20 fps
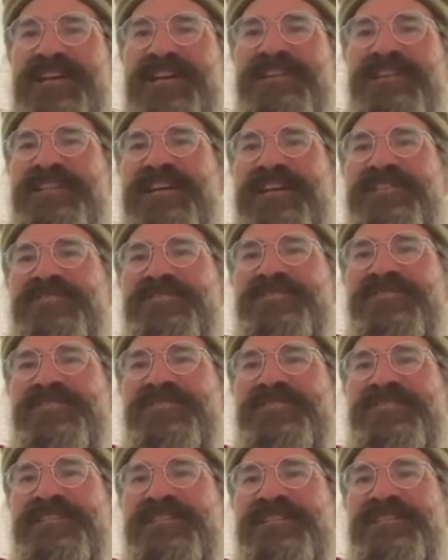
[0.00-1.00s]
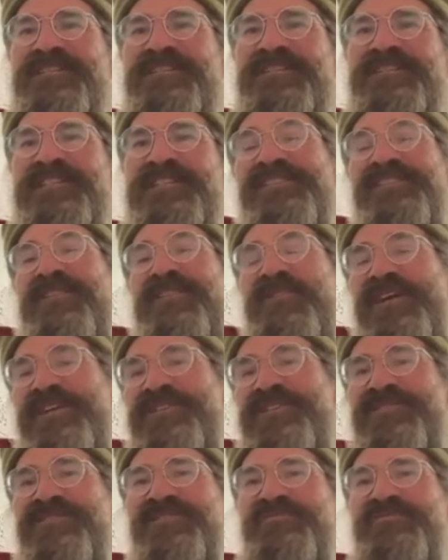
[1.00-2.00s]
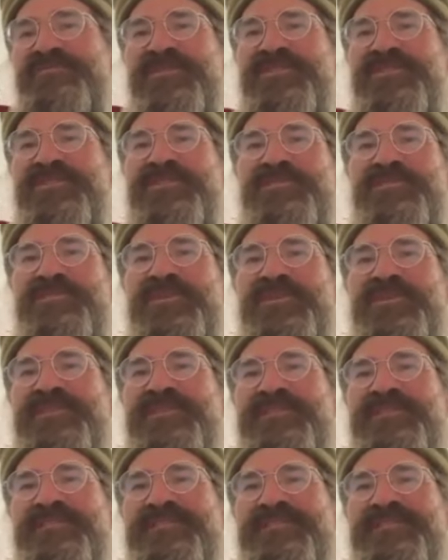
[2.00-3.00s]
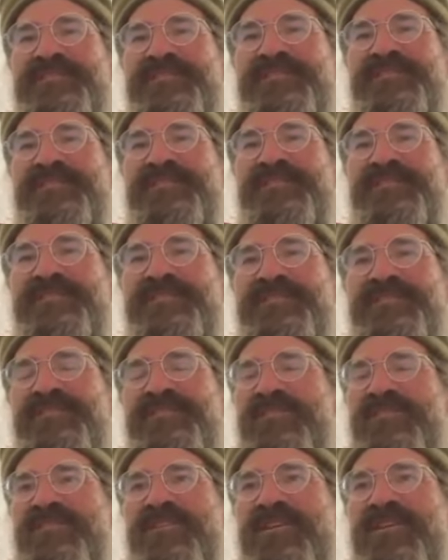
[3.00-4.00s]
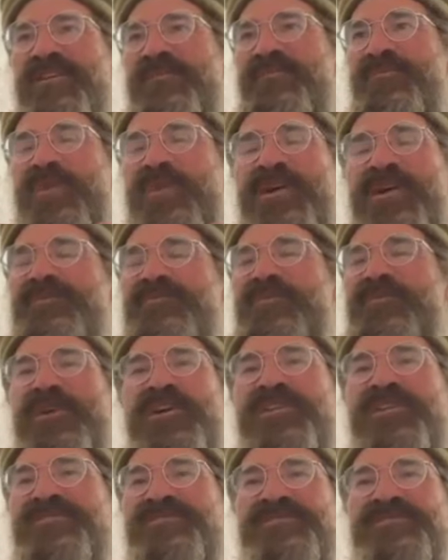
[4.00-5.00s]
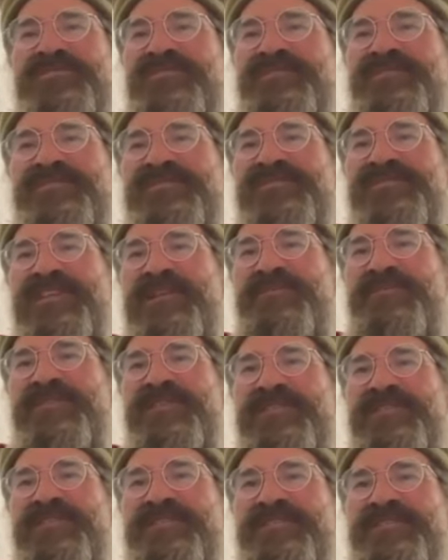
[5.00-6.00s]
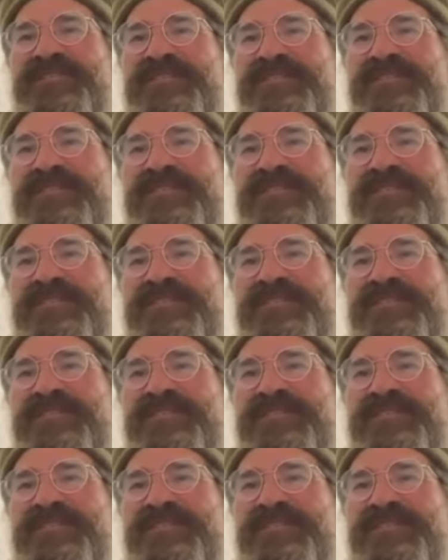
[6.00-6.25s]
I don't know. That's not why you do music, but it's all part and parcel of the same thing.